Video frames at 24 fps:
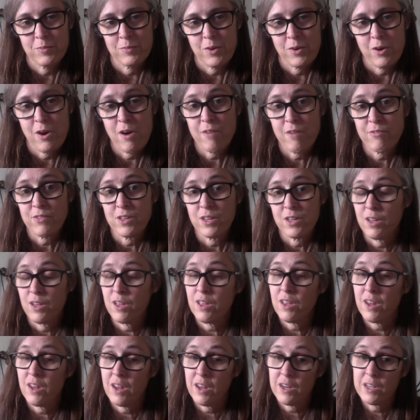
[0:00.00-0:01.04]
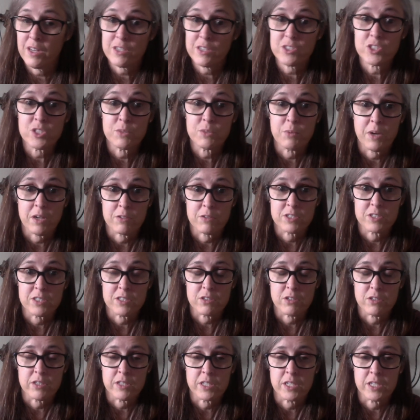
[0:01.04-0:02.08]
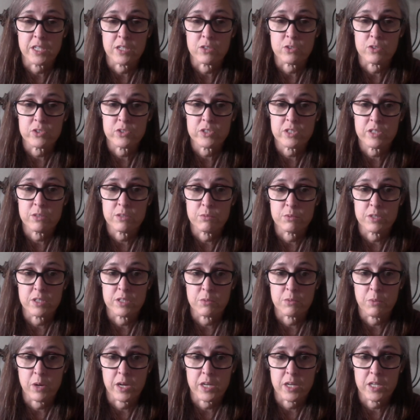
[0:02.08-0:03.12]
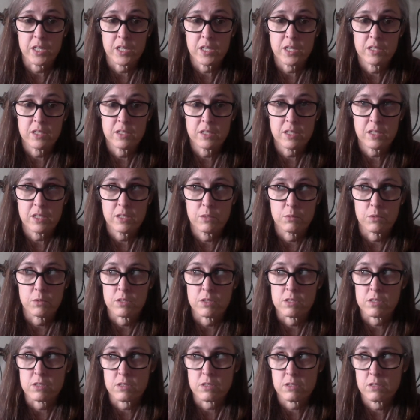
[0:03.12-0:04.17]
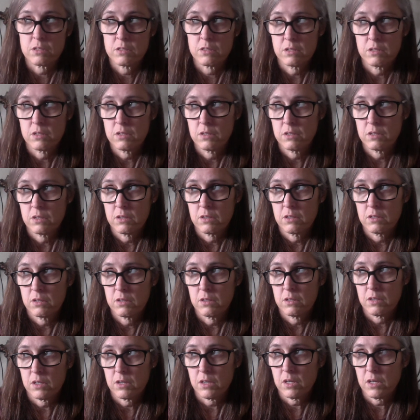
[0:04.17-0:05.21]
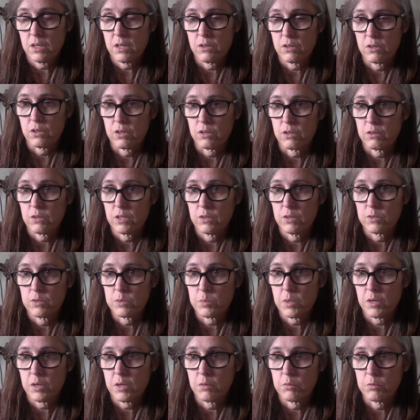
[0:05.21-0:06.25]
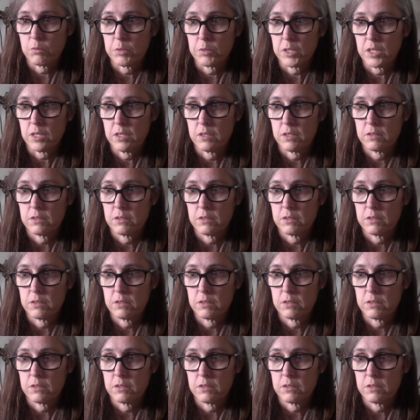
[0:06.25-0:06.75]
off and actually while it was still on the needles, he really wanted it. He was, I don't know, he was probably